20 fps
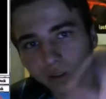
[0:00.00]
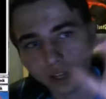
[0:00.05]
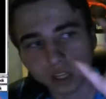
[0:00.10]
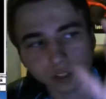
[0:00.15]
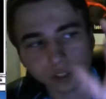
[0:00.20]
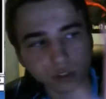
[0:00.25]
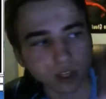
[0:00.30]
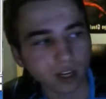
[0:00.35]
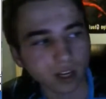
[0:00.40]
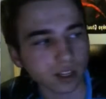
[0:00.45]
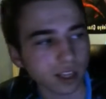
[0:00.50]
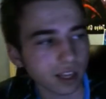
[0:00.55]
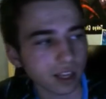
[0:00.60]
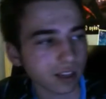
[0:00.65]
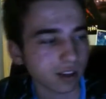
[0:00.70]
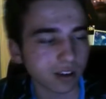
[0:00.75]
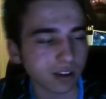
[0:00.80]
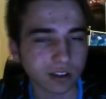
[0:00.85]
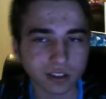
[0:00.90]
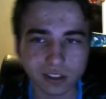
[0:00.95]
and child deck
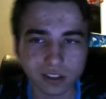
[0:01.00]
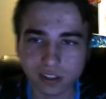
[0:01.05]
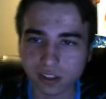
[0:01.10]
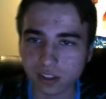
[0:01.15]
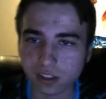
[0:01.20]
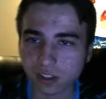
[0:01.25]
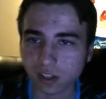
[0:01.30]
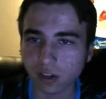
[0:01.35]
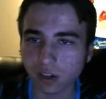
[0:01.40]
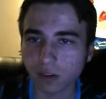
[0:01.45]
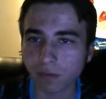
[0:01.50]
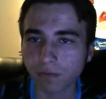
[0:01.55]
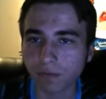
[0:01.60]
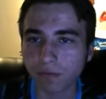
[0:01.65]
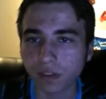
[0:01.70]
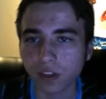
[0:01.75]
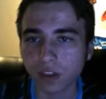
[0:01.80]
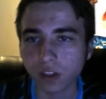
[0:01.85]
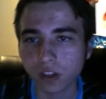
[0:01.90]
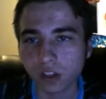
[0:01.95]
cards. So
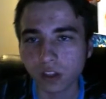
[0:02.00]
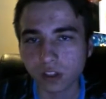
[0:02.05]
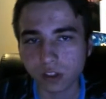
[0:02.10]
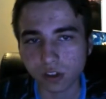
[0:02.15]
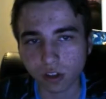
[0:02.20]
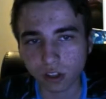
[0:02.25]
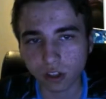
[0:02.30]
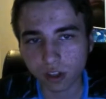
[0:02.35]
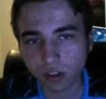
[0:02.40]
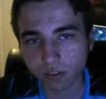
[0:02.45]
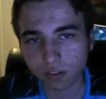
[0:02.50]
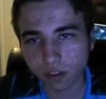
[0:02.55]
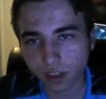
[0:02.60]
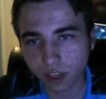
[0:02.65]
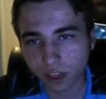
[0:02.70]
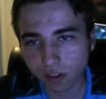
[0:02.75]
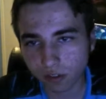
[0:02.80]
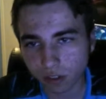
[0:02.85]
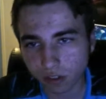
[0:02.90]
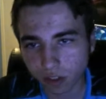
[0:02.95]
starting off with
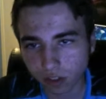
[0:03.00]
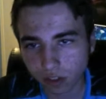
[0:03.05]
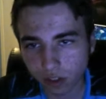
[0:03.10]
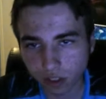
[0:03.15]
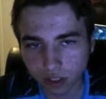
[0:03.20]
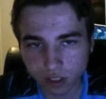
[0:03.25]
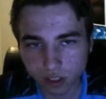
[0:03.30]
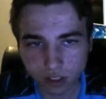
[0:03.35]
Alpha Early,